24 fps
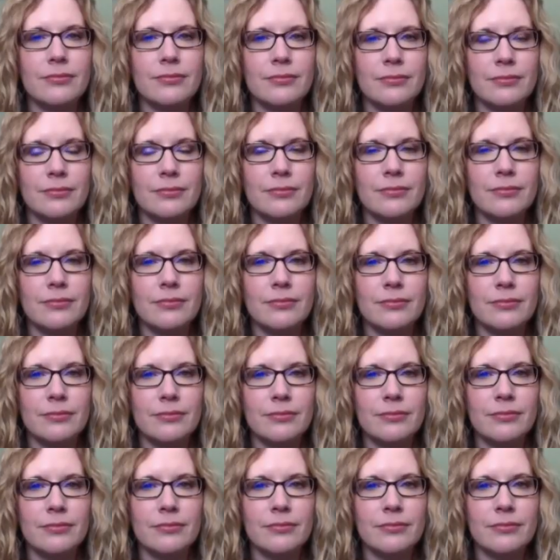
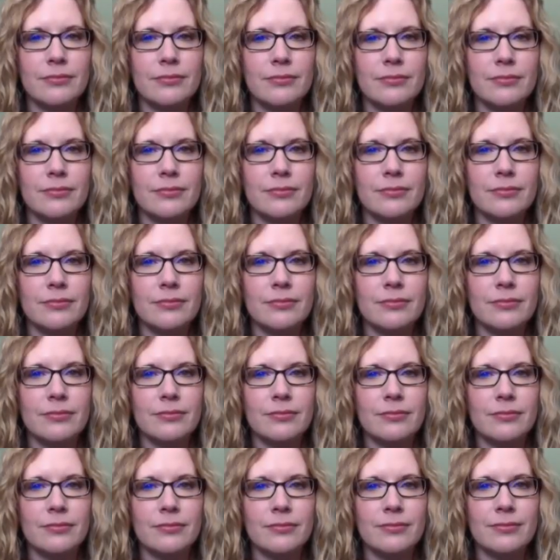
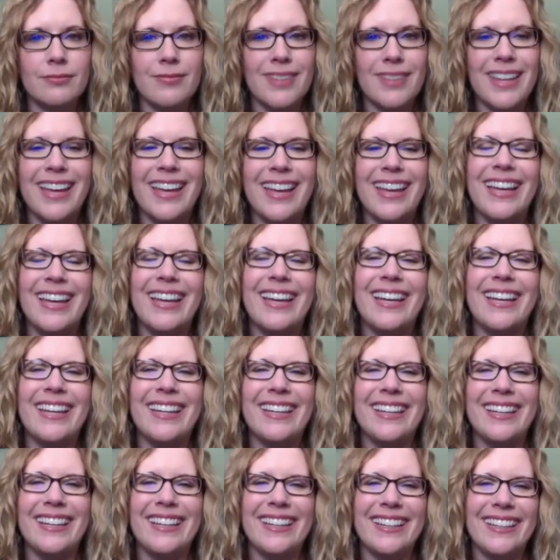
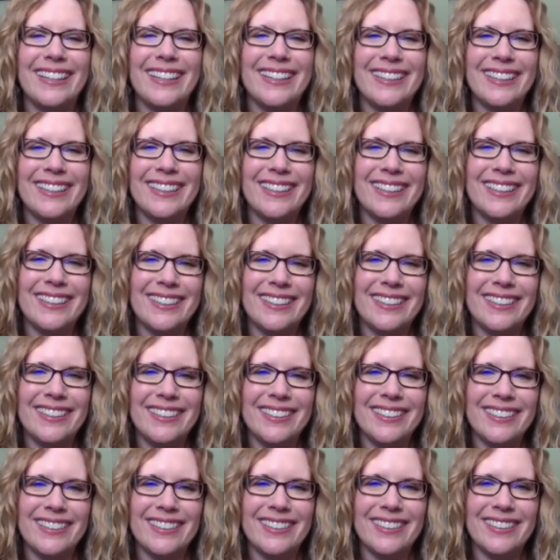
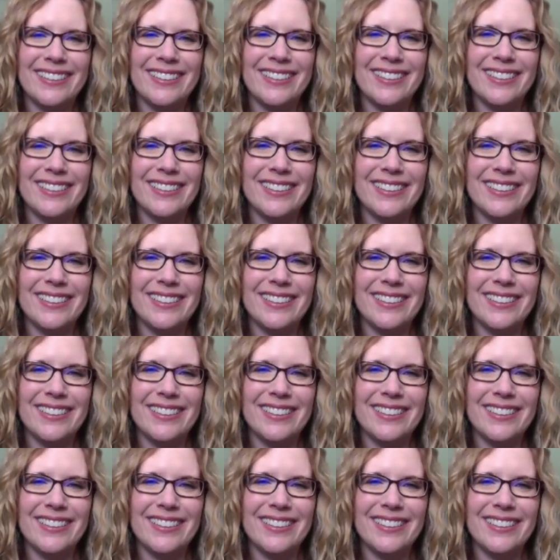[no speech]